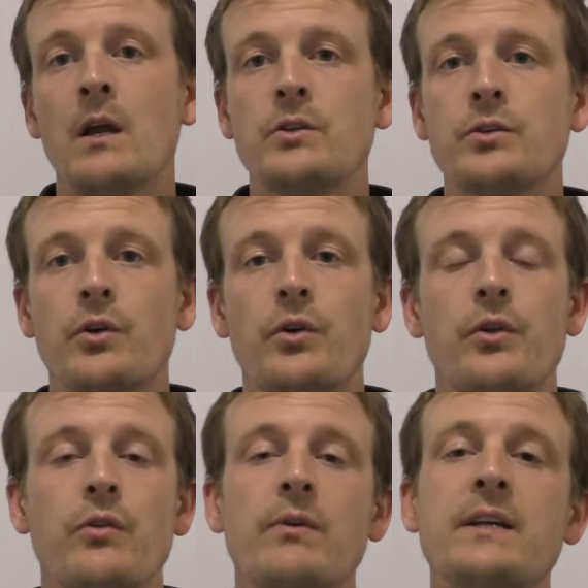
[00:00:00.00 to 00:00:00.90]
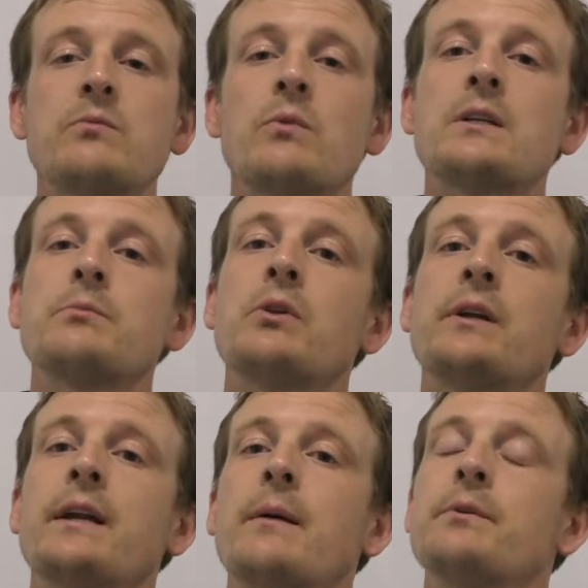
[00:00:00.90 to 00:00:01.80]
So the reason why it's
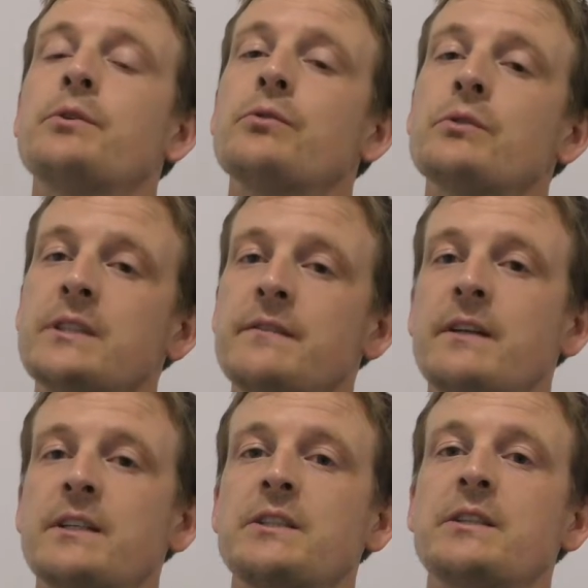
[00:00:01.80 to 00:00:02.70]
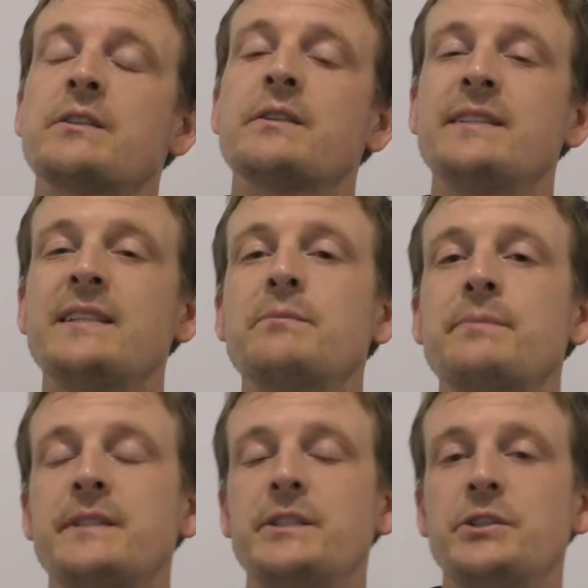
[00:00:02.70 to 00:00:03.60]
pulling it up into dorsiflexion is because this
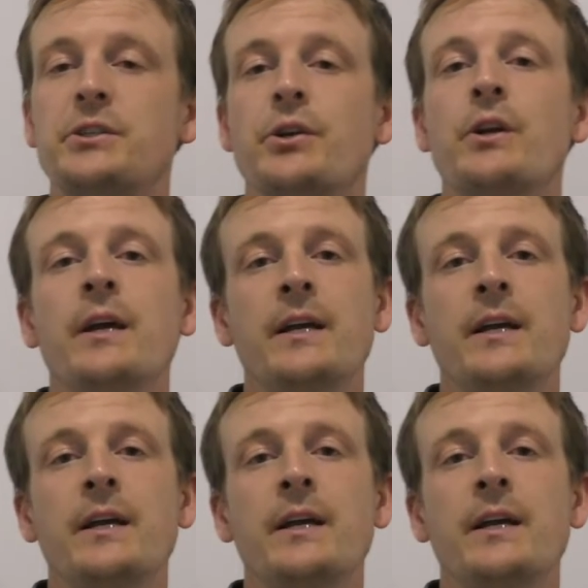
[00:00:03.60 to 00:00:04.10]
position